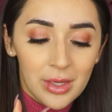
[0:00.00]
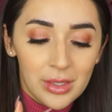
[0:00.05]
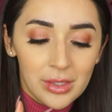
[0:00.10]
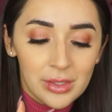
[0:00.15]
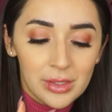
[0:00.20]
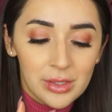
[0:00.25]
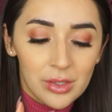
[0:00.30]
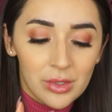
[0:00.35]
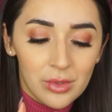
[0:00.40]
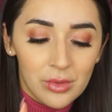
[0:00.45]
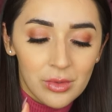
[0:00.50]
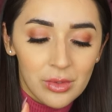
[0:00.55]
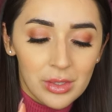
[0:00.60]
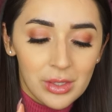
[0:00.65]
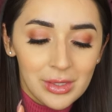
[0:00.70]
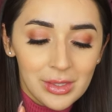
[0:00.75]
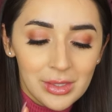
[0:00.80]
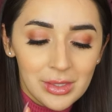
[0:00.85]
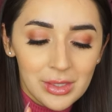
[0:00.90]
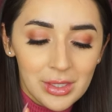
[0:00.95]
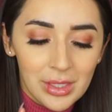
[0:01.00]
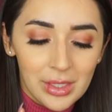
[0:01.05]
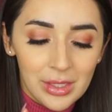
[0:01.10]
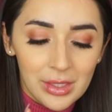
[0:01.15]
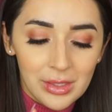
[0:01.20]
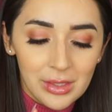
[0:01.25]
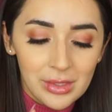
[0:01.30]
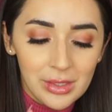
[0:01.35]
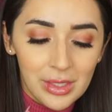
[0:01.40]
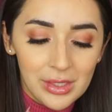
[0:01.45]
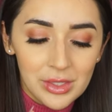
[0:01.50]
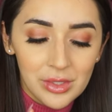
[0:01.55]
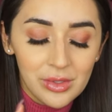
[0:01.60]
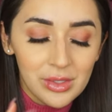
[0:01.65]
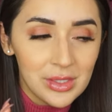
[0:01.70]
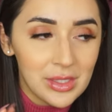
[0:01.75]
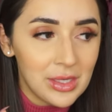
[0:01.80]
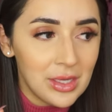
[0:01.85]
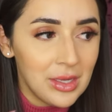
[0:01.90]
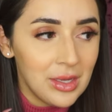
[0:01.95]
So this tint, as you
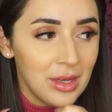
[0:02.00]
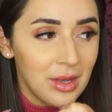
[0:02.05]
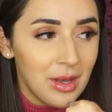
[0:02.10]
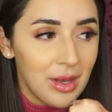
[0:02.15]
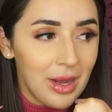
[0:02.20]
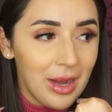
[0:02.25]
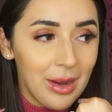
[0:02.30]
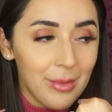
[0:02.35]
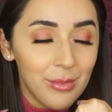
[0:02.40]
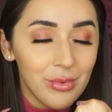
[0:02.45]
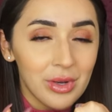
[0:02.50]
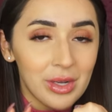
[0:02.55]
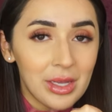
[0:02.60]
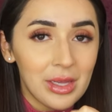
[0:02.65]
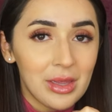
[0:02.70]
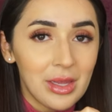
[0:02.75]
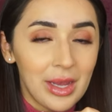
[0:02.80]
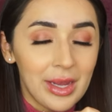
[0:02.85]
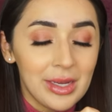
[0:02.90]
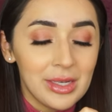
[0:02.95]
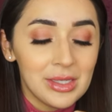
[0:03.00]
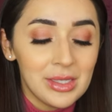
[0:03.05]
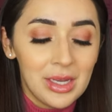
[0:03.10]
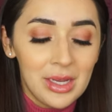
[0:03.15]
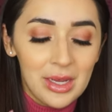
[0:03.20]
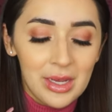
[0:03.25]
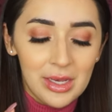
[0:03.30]
can see, I'm pretty light.